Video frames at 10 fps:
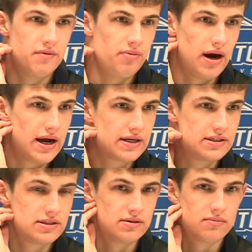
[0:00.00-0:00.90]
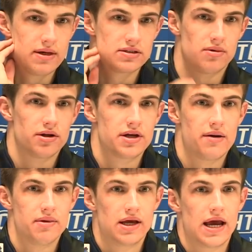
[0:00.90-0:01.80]
in practice and makes them all the time
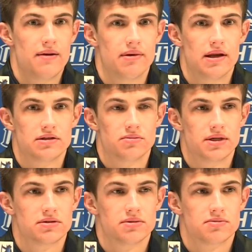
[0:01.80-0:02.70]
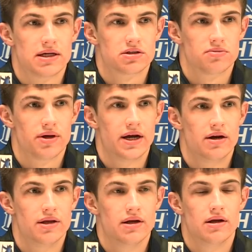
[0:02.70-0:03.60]
in the game, and that's what makes him a special player.
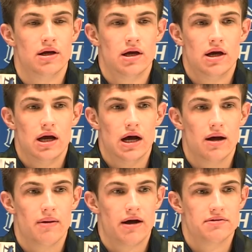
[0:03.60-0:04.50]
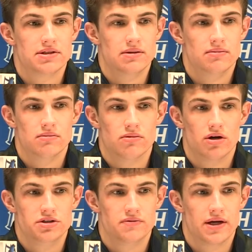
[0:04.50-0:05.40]
And then um, obviously
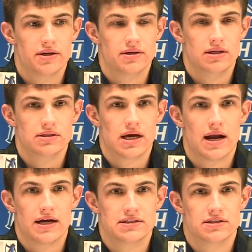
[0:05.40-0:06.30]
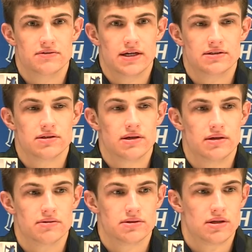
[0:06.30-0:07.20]
Roosevelt, he's got ice in his veins, so it
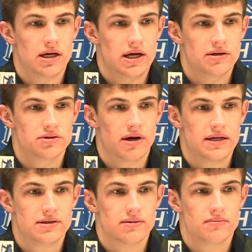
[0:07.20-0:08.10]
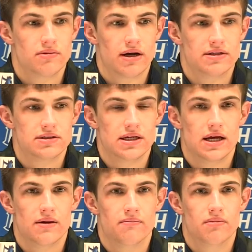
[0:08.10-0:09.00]
was it was great to great to see
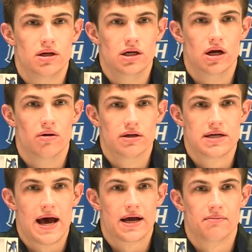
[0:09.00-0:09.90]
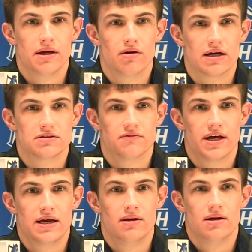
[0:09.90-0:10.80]
him, you know, attack and be aggressive
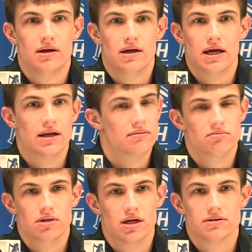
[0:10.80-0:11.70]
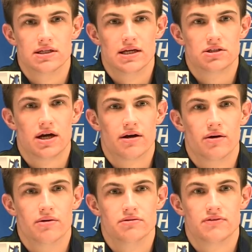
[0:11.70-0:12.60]
late, and you know, see that shot
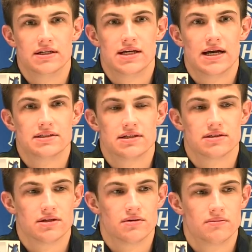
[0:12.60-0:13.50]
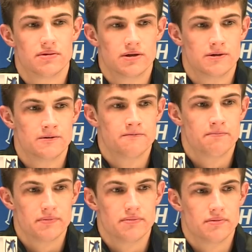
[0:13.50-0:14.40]
going was fantastic. So,
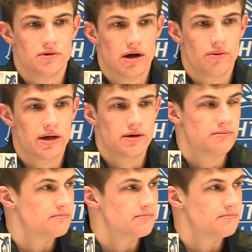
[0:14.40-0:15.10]
great win.